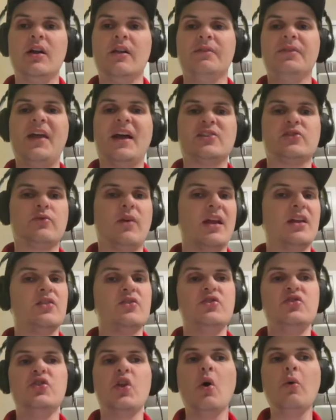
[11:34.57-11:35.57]
That's right,
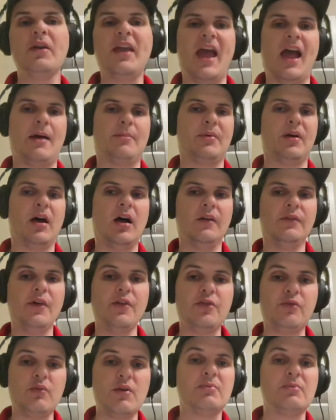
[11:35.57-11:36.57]
no cap on the
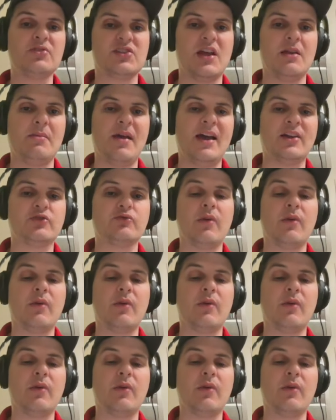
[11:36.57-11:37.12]
three percent match.